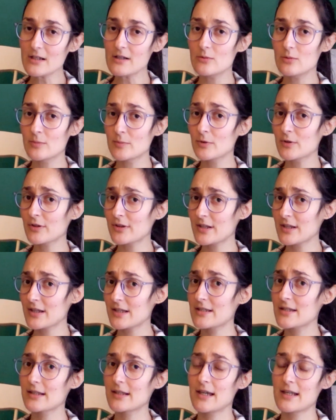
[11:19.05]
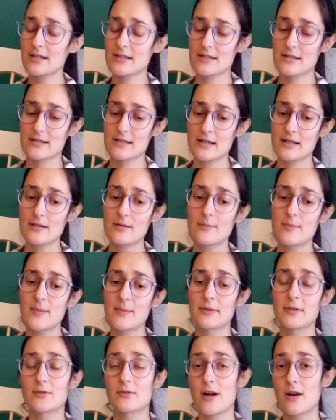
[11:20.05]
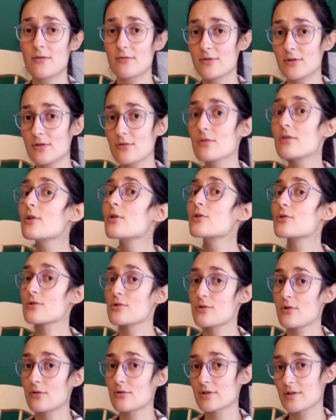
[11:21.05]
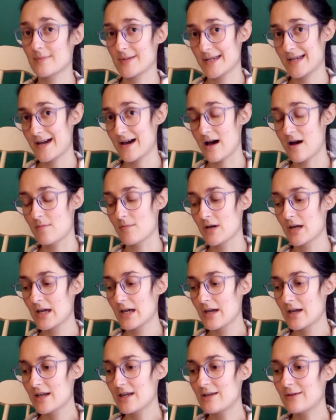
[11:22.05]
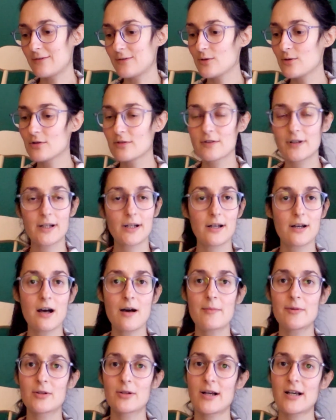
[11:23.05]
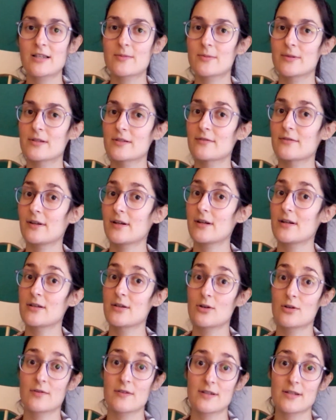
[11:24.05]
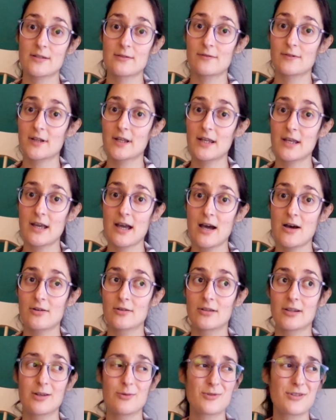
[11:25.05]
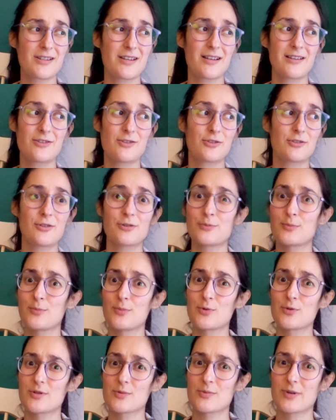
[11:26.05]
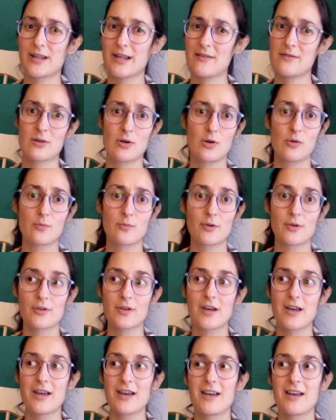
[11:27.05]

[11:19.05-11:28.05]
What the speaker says: One more thing is, again, as I said, people around you should also be calm. If you are very calm and your husband is very nervous and freaking out, and he was actually not on board with having home birth,